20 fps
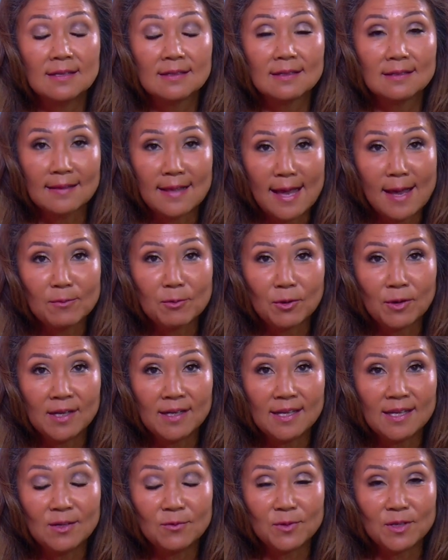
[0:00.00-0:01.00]

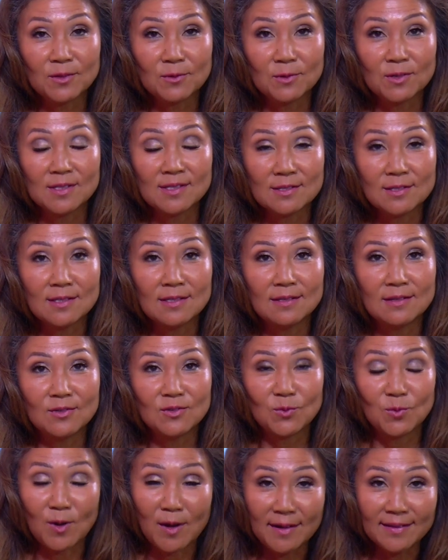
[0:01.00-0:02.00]
collaborating with Crystal
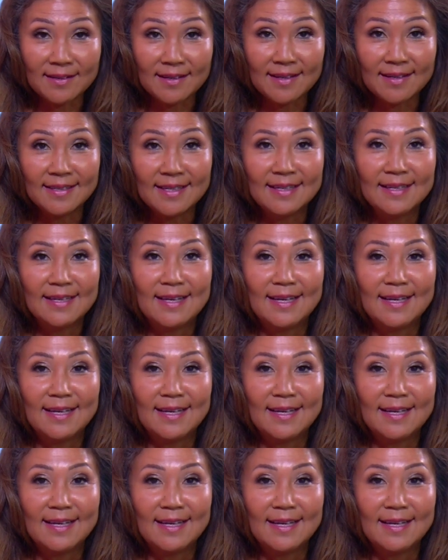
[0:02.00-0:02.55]
Shawanda,